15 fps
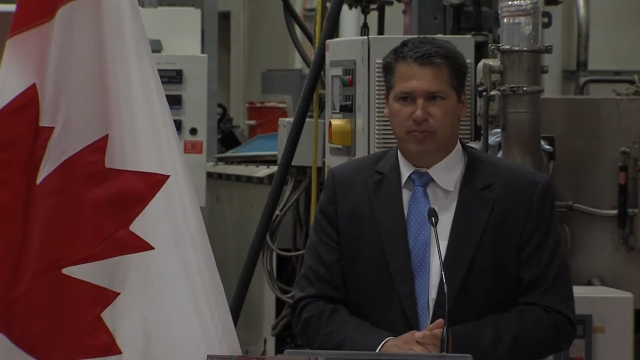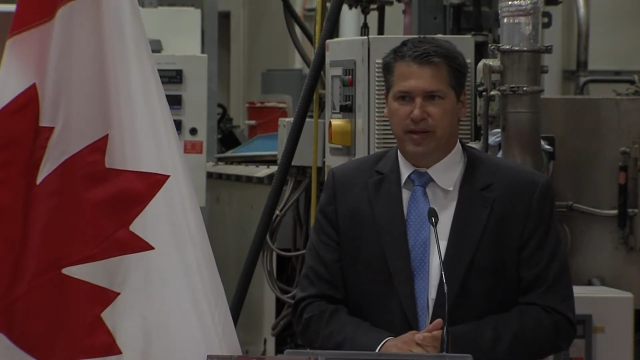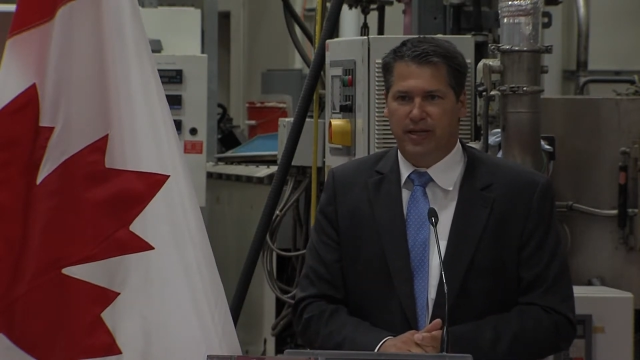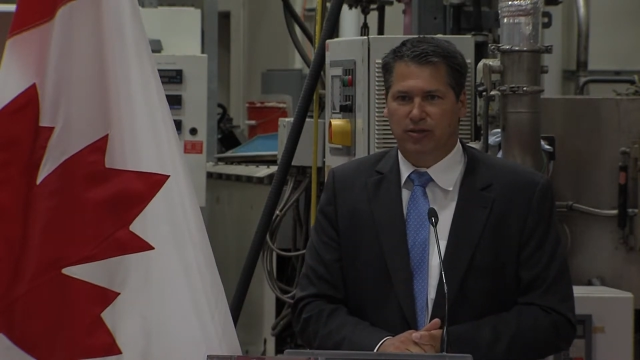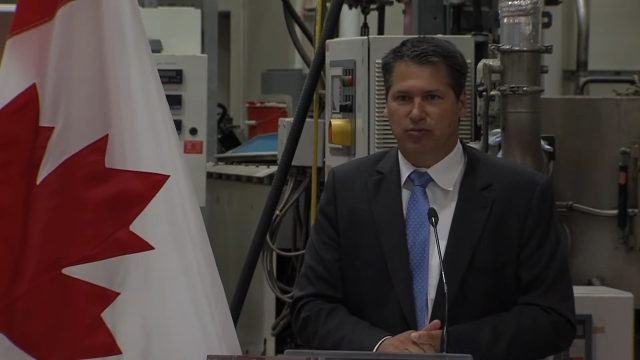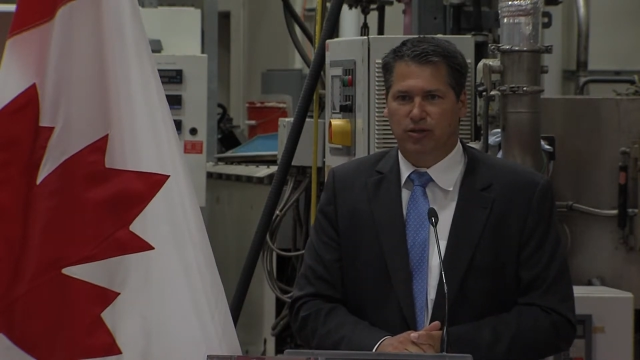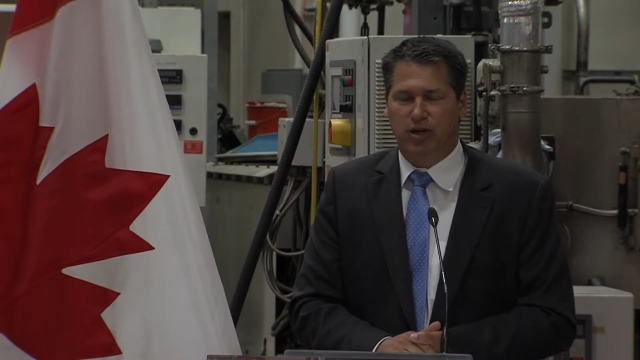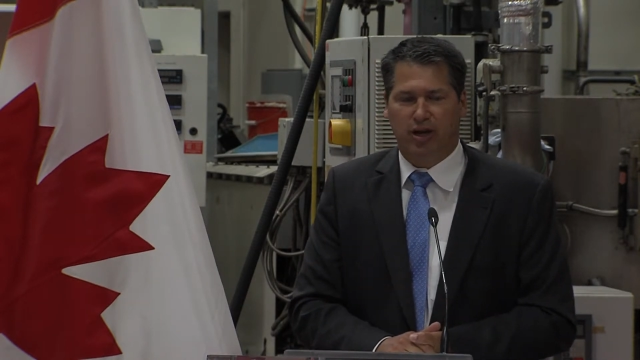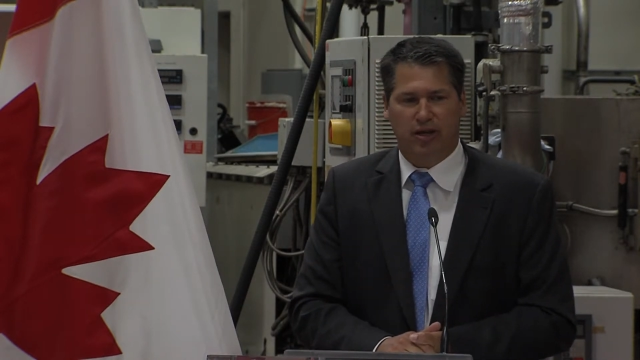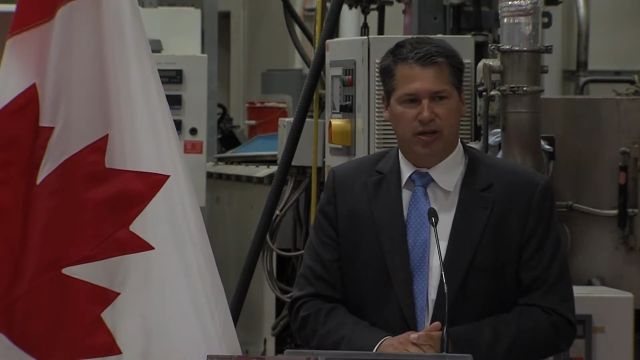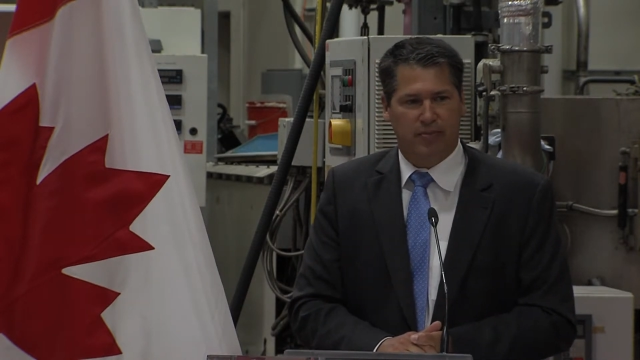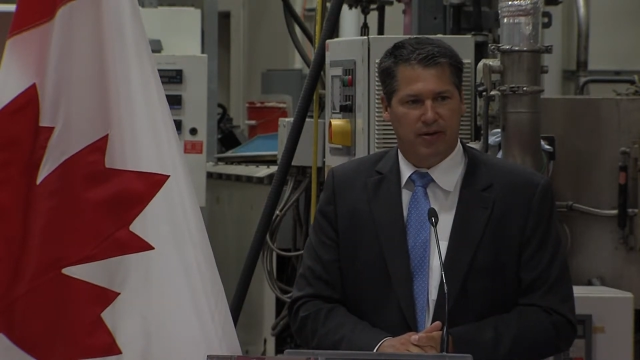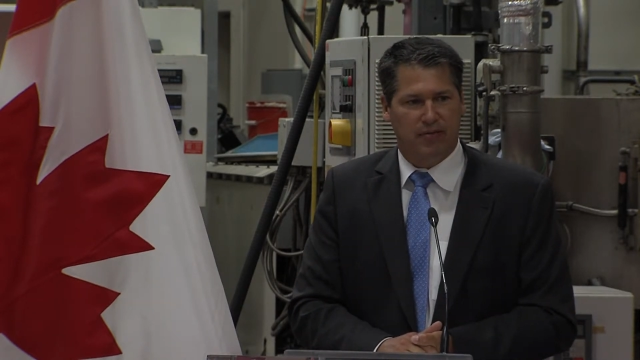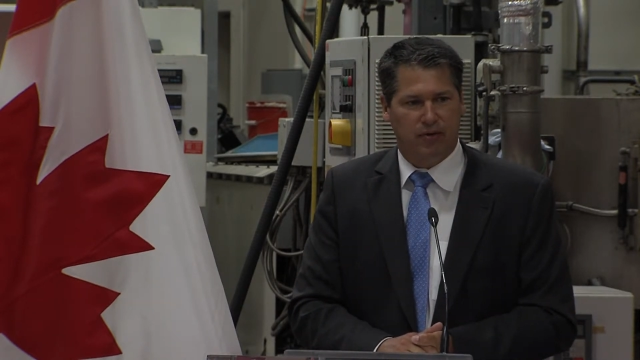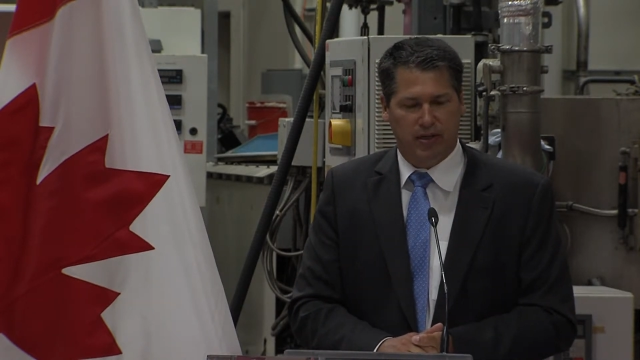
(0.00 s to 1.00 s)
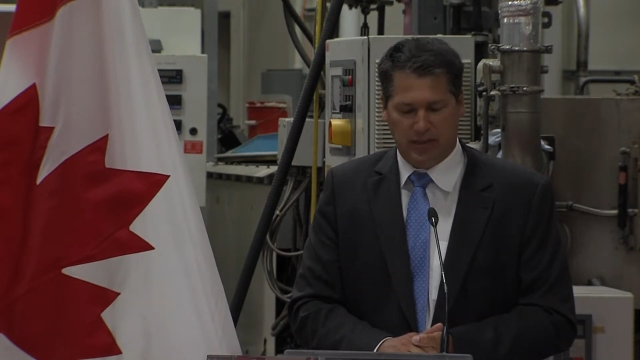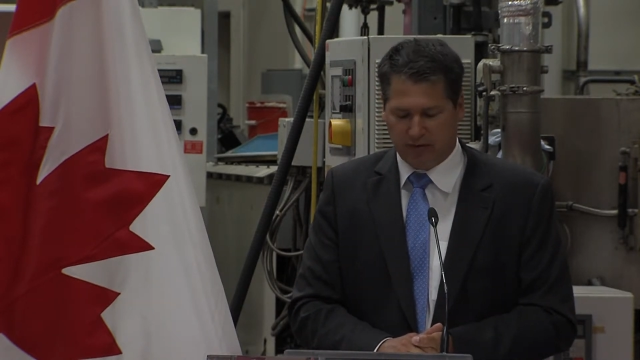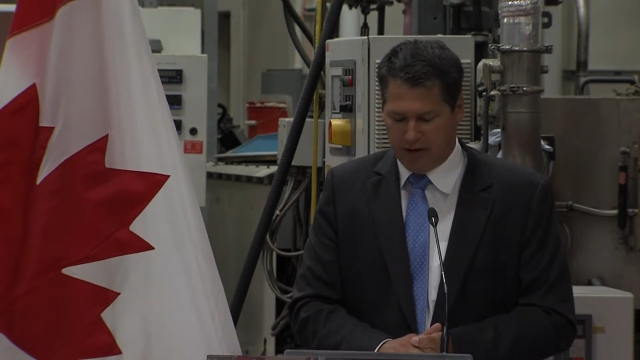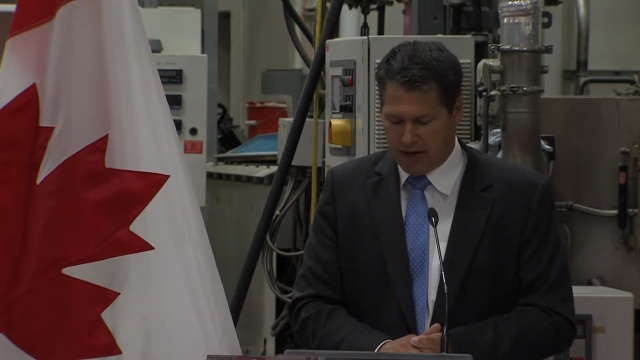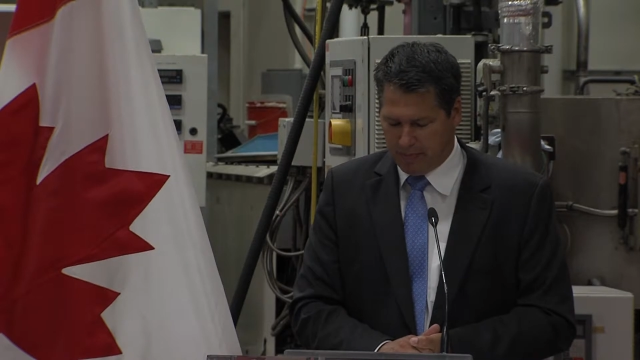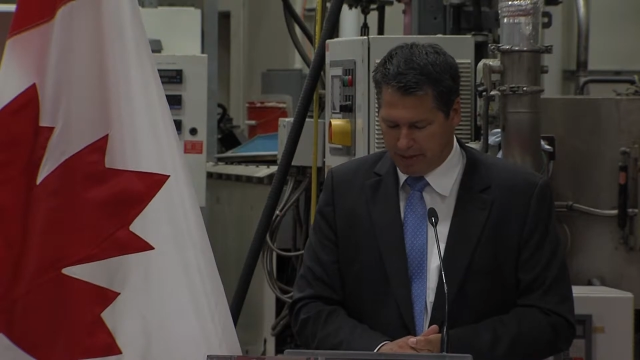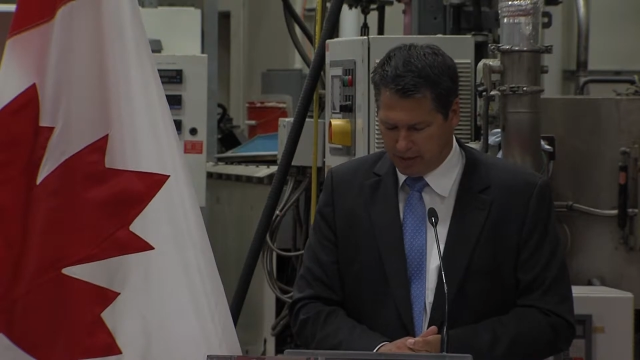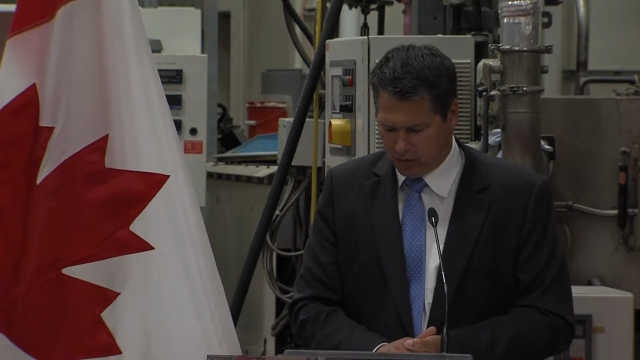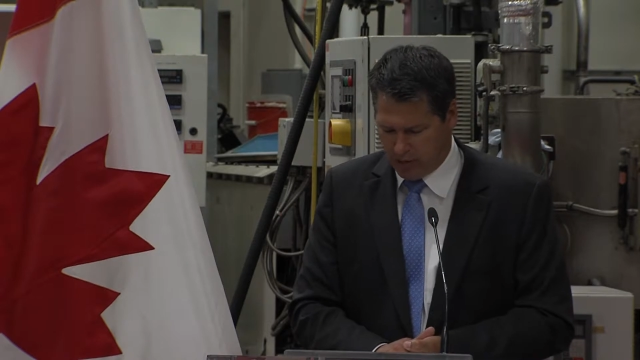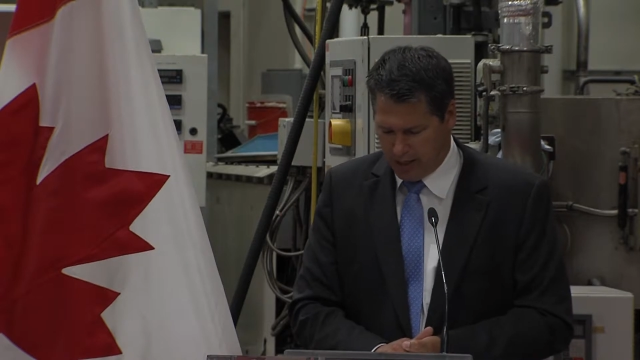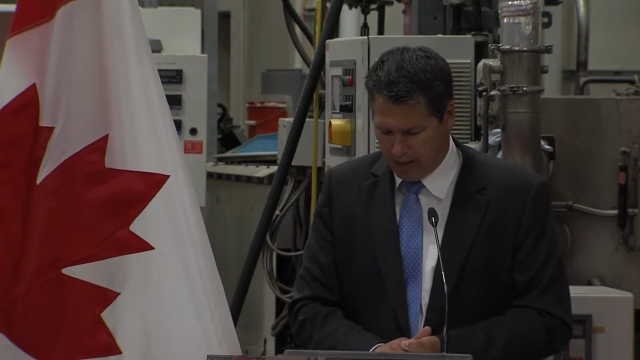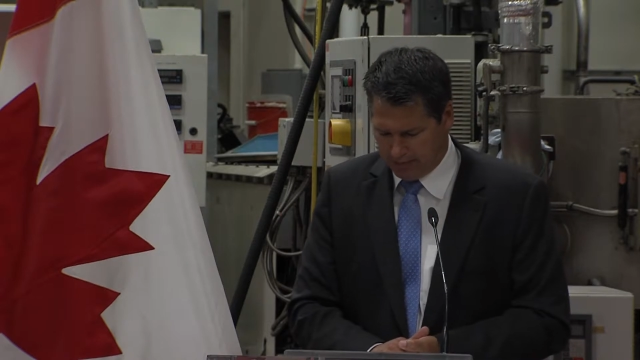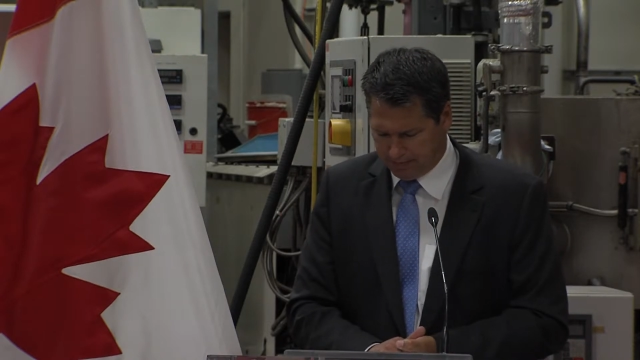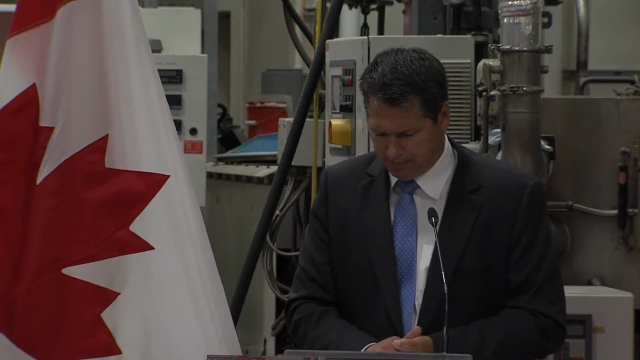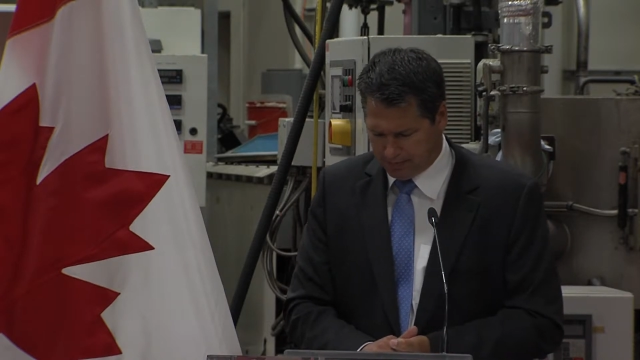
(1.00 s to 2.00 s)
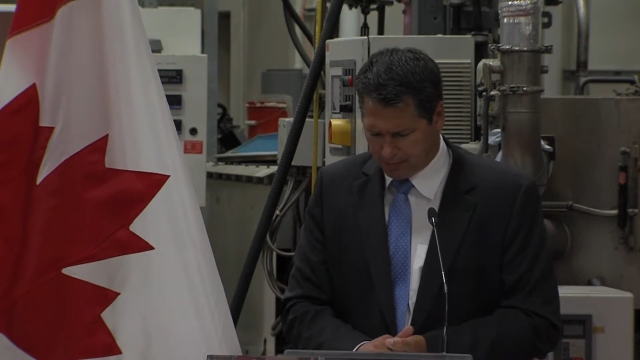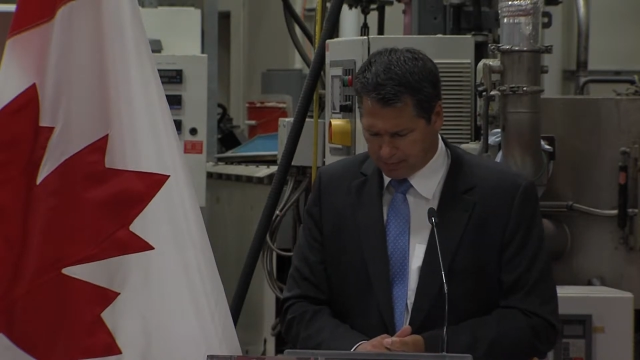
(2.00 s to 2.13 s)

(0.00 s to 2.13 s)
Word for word: Baines was talking about for his family as well.